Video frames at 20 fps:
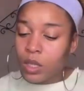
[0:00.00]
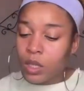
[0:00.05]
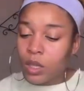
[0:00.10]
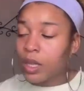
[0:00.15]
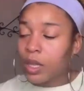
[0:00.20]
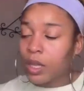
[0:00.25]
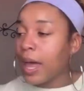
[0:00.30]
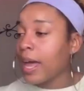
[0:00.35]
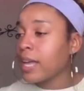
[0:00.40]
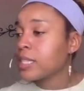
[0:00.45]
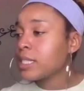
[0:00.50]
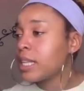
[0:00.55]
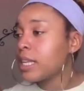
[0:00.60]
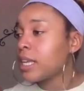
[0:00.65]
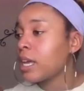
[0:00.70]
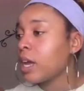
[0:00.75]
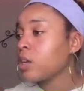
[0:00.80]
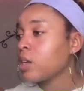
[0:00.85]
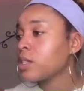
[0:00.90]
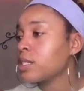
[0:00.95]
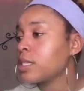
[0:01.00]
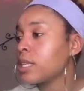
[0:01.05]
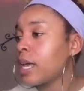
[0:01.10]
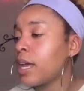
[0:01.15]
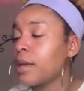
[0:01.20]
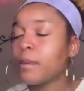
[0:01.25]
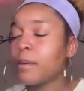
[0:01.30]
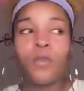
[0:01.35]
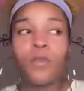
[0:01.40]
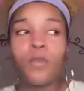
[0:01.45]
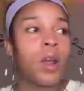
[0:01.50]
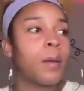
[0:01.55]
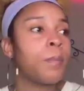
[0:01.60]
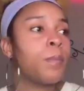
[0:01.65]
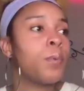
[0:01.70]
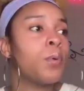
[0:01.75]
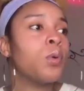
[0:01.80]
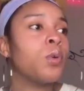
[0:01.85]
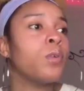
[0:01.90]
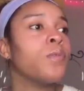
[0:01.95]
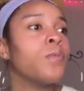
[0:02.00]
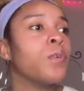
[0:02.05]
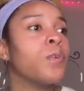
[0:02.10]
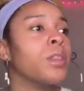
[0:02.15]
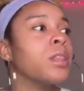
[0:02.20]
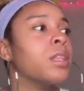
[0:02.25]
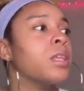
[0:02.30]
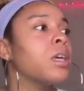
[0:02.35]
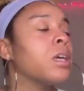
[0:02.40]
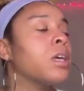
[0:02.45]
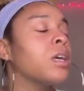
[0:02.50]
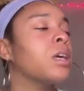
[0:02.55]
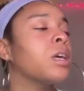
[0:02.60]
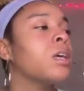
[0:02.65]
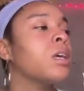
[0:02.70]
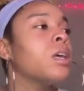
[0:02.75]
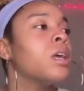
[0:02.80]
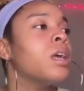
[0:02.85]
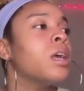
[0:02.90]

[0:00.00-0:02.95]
The last thing I'll say before I pull for the